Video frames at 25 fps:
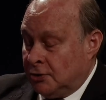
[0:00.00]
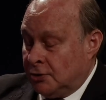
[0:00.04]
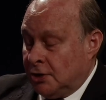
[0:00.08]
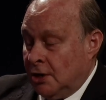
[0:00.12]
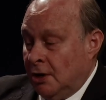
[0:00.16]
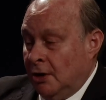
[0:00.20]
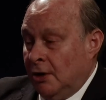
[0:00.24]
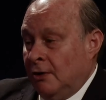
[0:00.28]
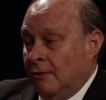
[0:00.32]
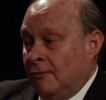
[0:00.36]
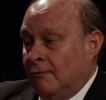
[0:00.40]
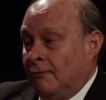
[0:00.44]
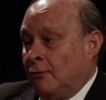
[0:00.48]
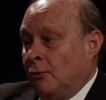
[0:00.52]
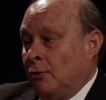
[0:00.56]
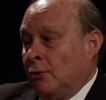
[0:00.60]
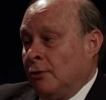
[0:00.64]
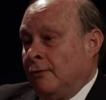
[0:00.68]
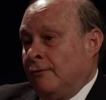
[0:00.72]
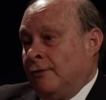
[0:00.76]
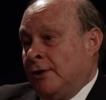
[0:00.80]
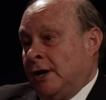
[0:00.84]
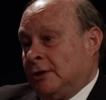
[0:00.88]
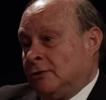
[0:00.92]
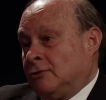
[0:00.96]
exactly. for the
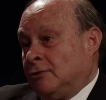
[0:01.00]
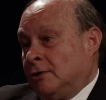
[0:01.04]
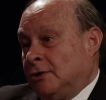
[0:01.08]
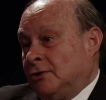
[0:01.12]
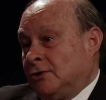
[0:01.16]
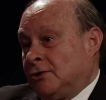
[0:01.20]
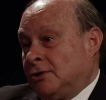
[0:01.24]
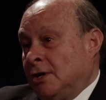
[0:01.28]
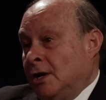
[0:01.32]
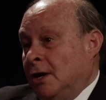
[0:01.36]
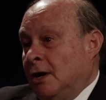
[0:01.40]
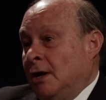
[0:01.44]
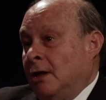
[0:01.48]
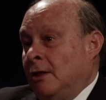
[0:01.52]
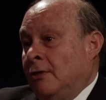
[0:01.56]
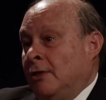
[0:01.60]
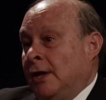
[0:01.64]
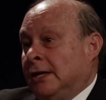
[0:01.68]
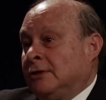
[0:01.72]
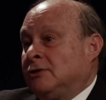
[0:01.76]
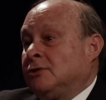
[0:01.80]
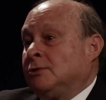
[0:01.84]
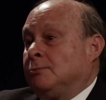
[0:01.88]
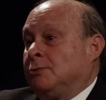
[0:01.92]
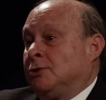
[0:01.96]
veterans.
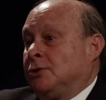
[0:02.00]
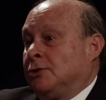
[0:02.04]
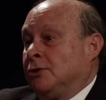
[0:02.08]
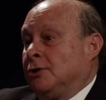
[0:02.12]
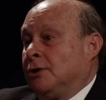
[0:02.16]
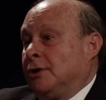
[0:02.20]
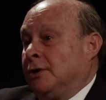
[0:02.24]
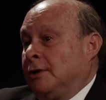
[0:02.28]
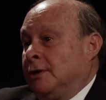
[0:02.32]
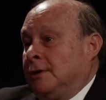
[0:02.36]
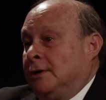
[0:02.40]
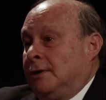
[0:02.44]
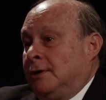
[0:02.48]
That's absurd. So